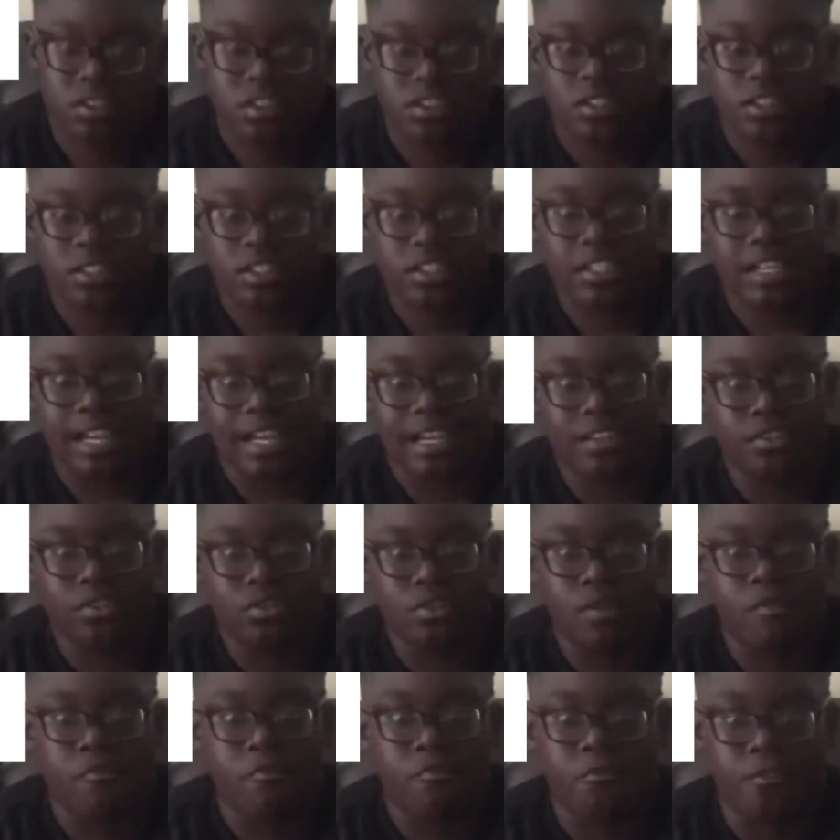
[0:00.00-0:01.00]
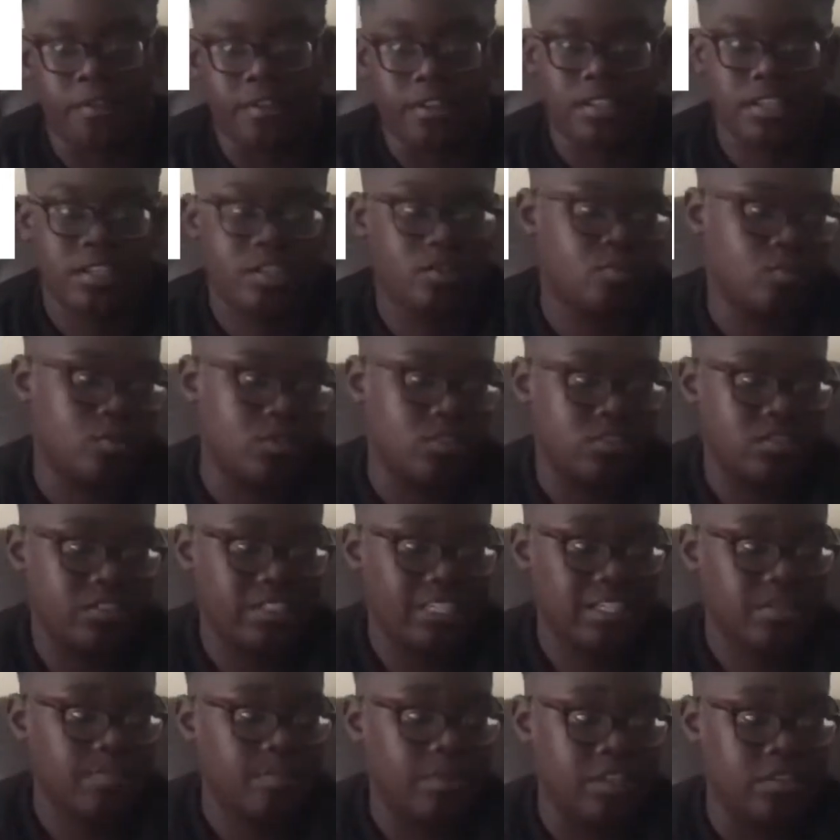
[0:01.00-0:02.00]
This guy can do everything. He's won
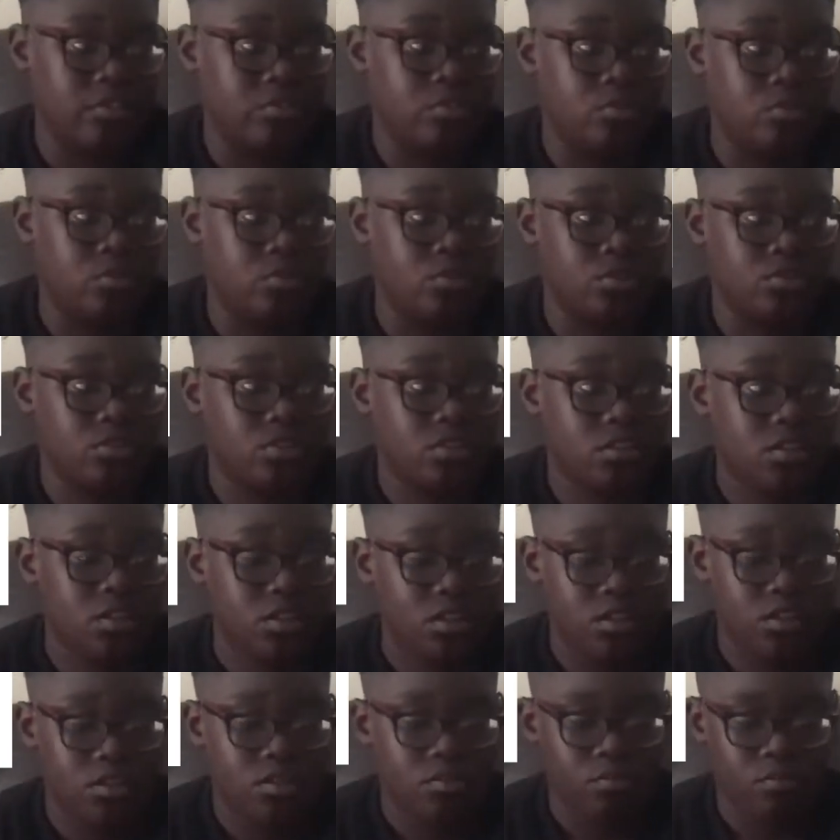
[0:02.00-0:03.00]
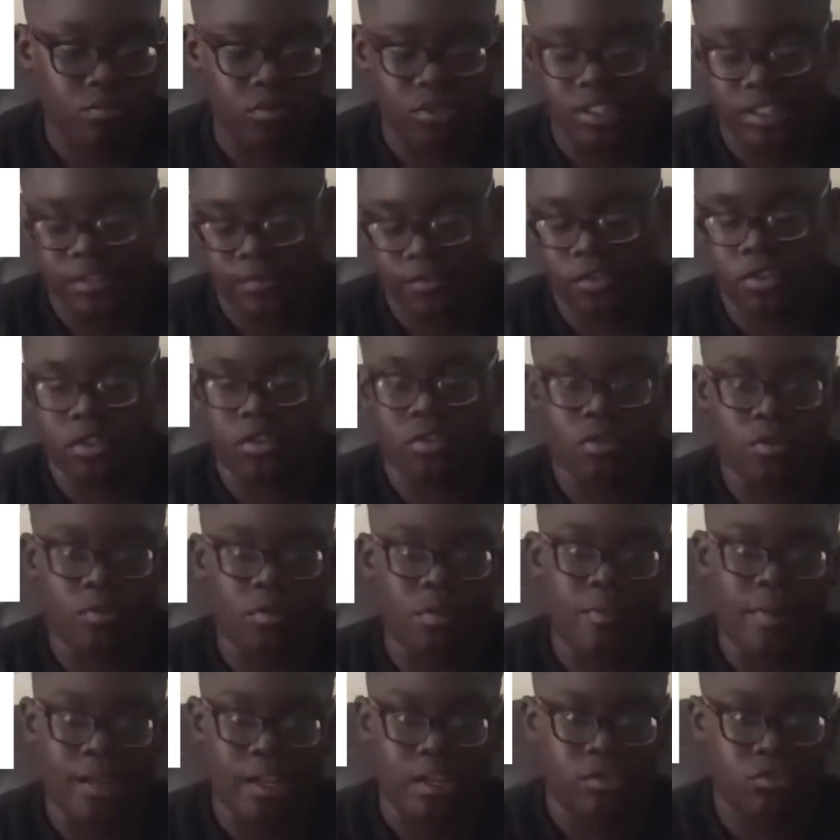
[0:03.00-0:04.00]
6 Ballon d'Ors, which if you don't know
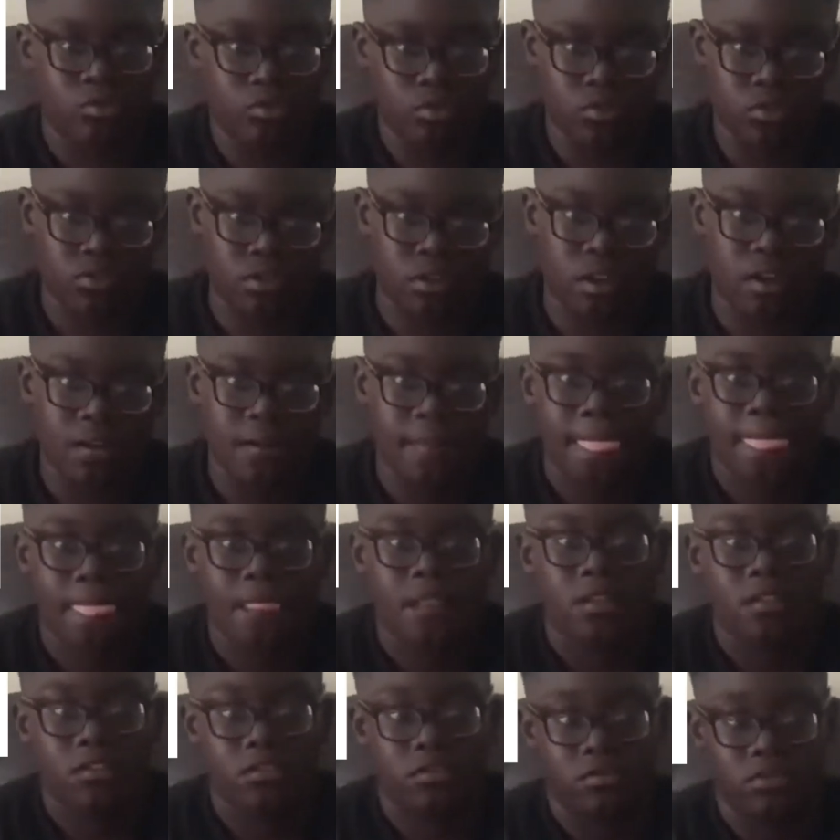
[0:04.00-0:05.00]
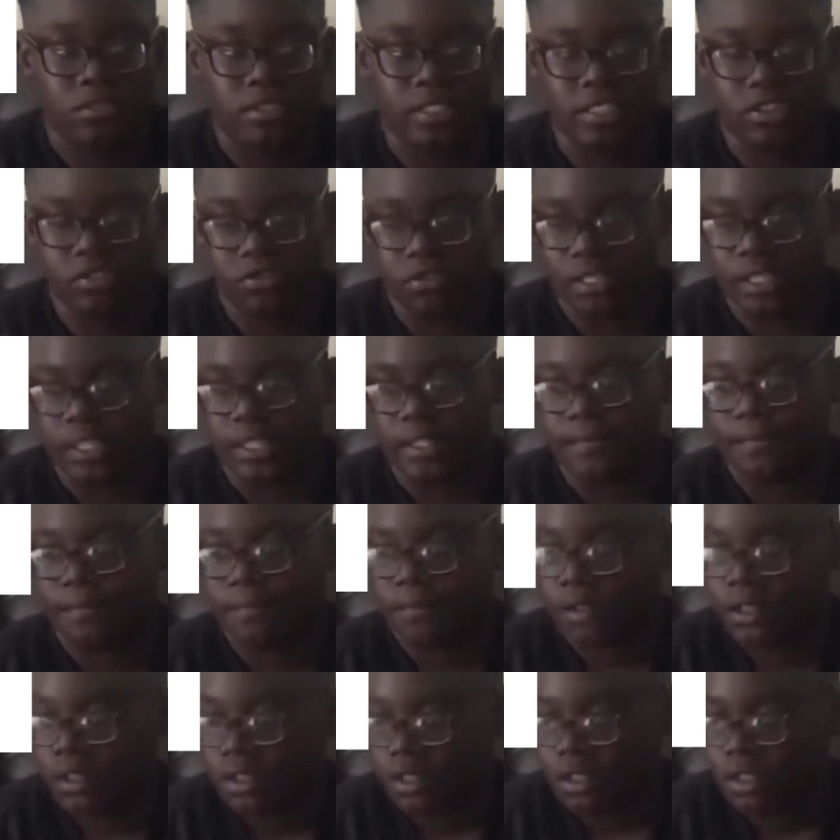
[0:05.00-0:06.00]
what Ballon d'Ors are, literally
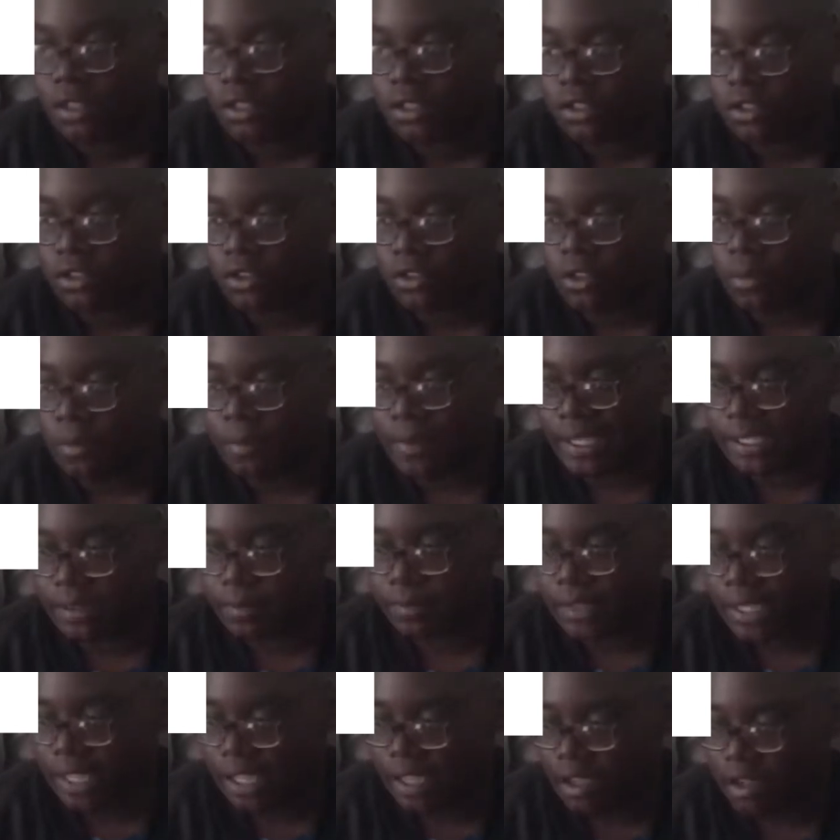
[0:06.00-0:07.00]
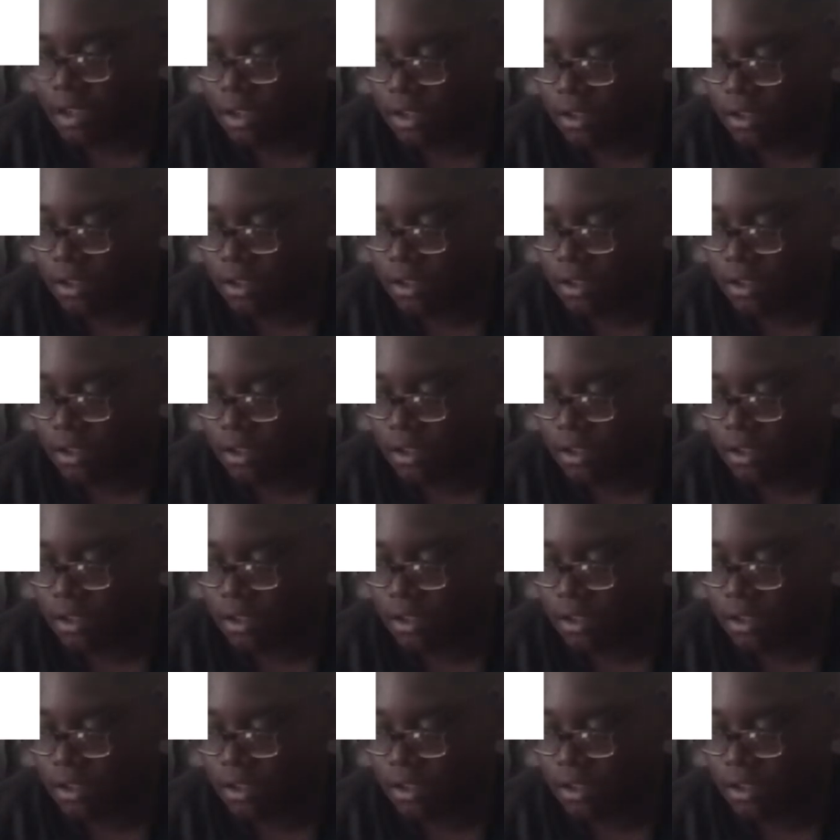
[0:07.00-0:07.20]
the best player